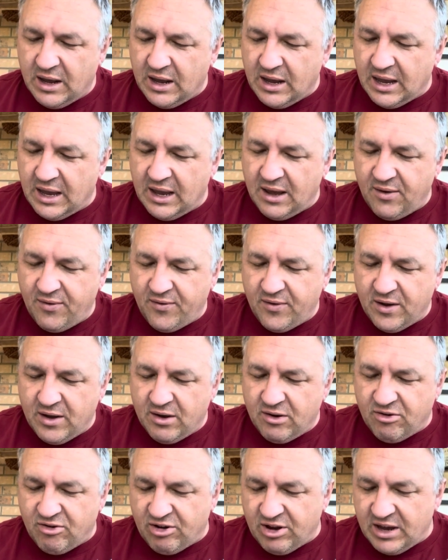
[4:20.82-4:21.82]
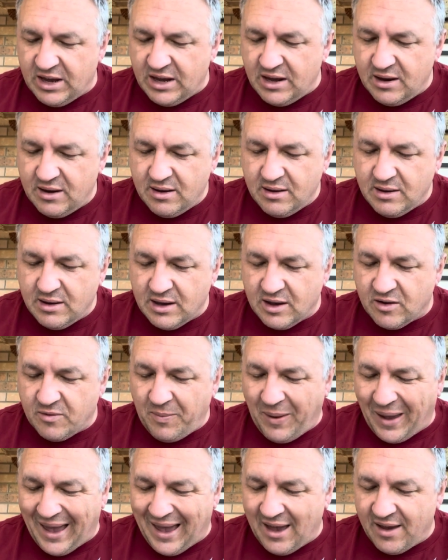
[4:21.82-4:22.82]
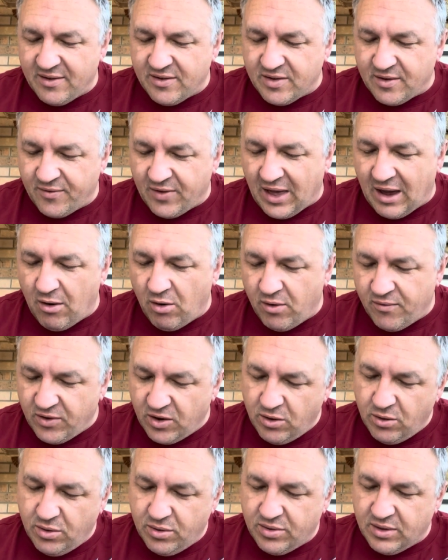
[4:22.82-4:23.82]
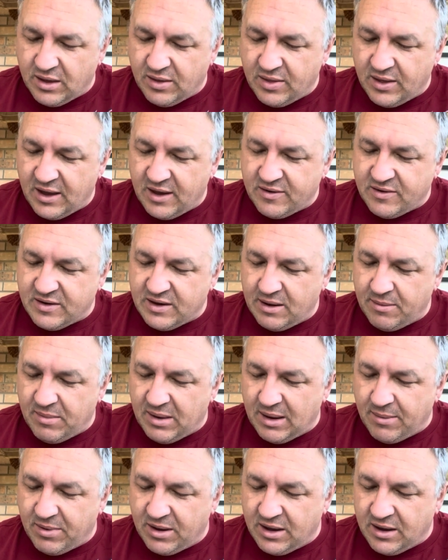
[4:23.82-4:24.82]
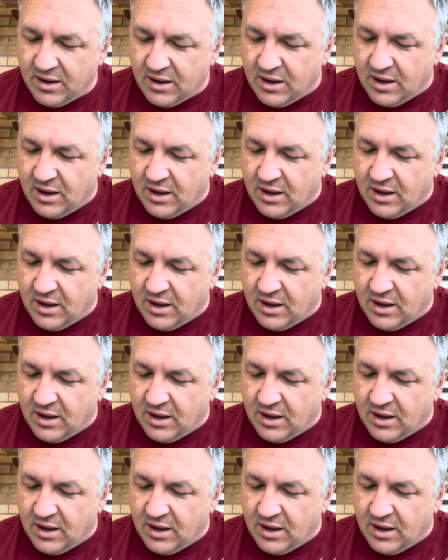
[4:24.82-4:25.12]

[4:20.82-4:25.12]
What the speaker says: if she is past the flower of youth, and thus it may be,